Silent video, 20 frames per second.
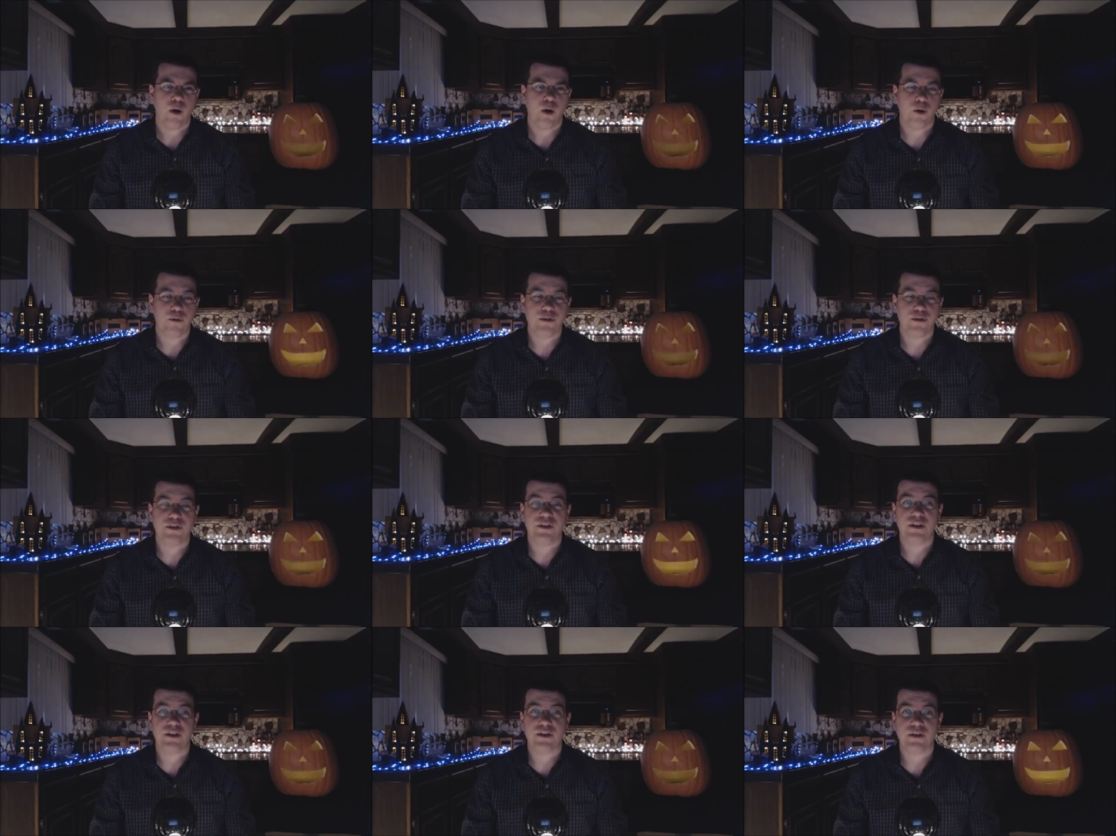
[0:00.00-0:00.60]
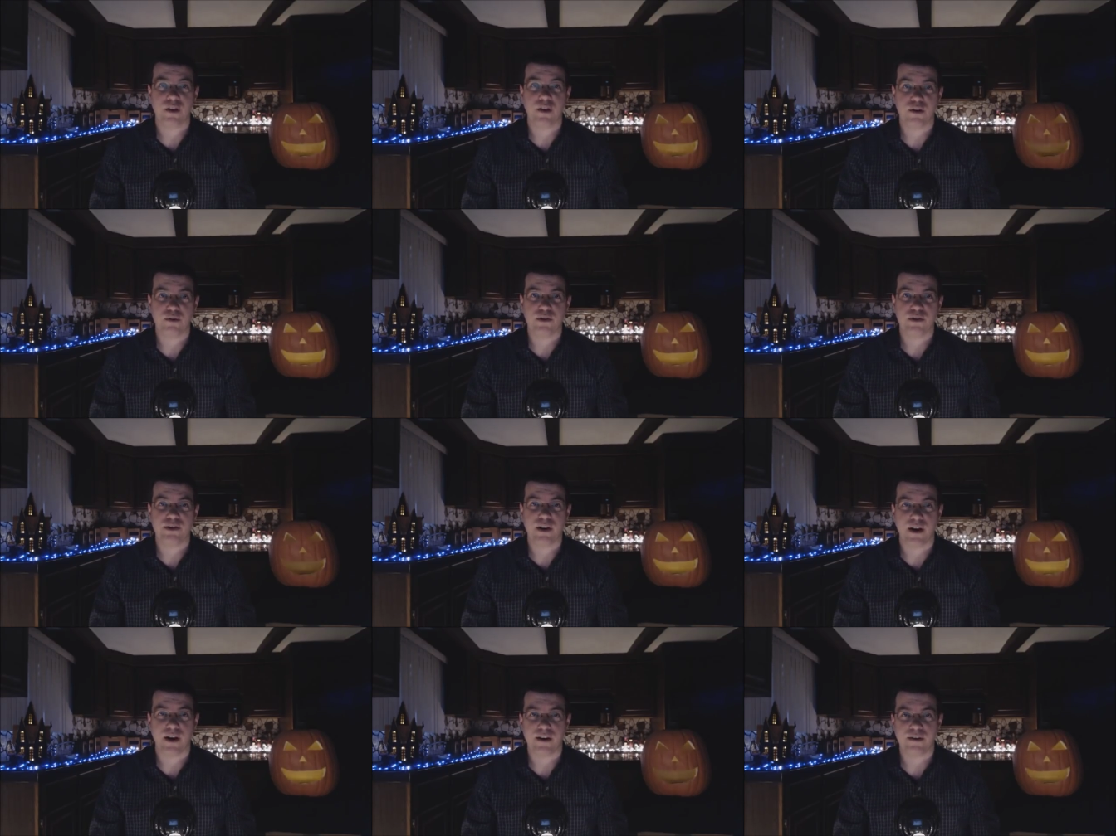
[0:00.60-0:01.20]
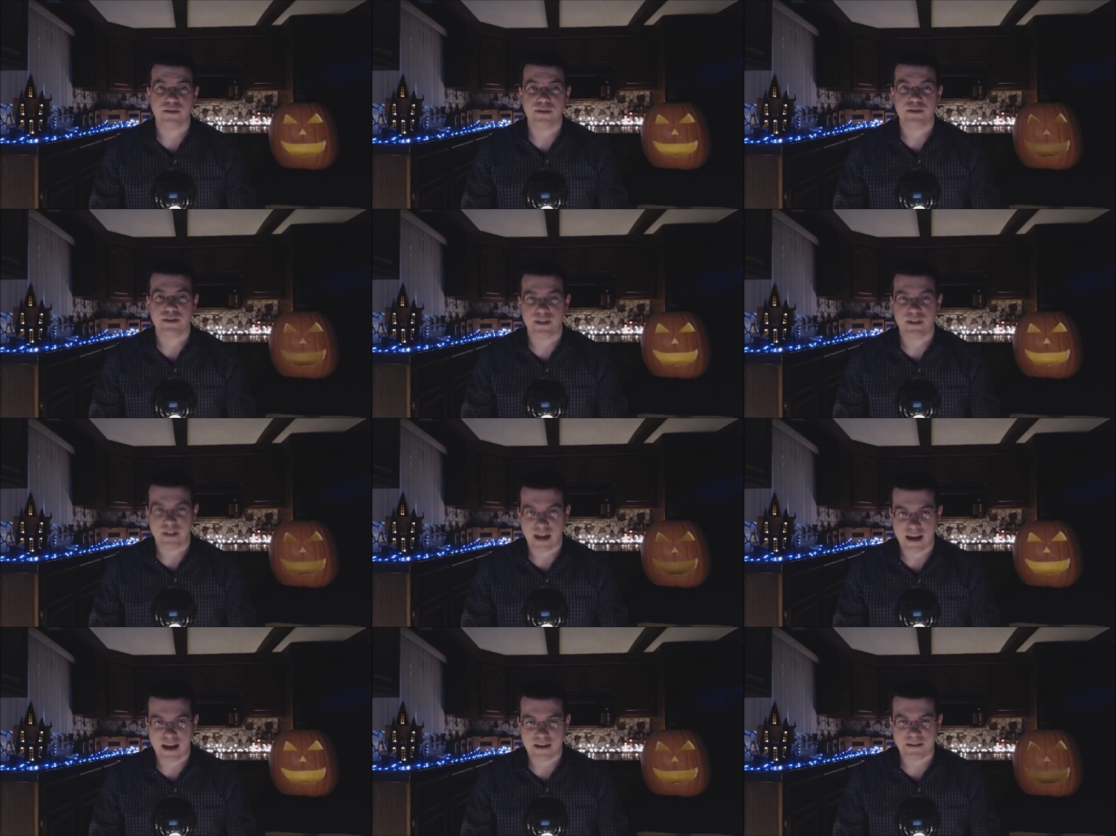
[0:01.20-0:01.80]
over six hundred titles
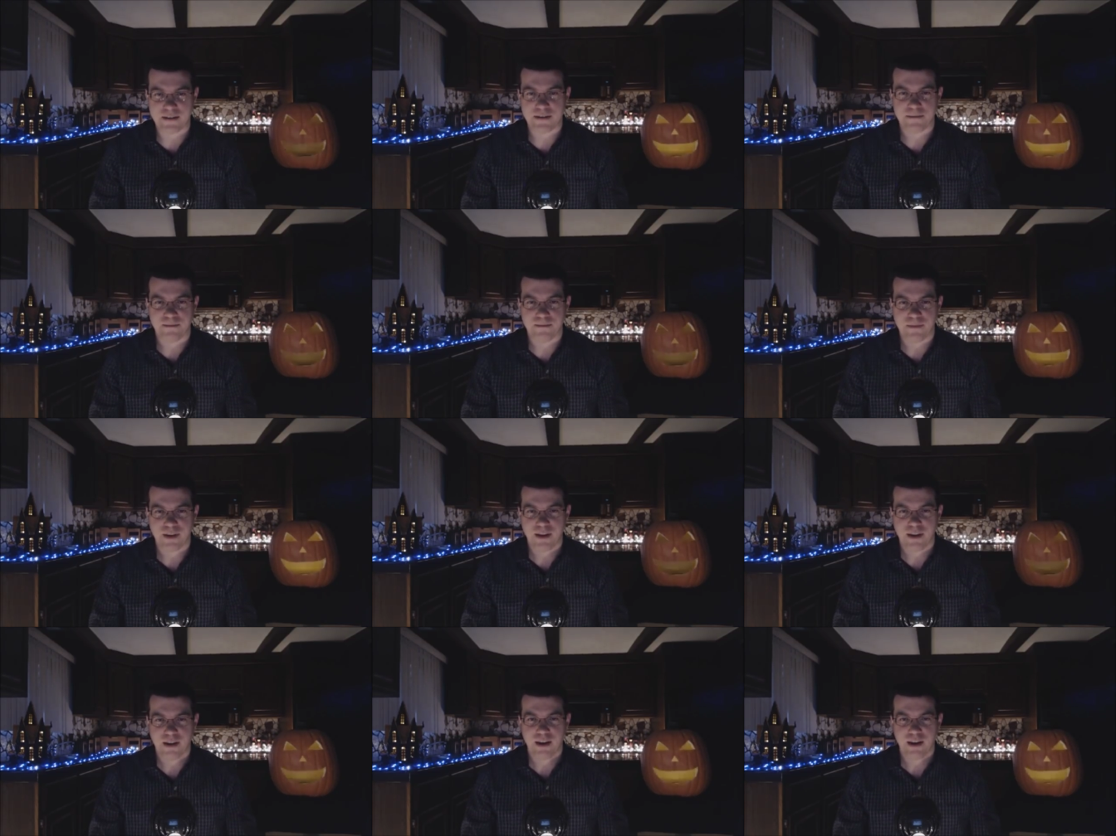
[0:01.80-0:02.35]
to date,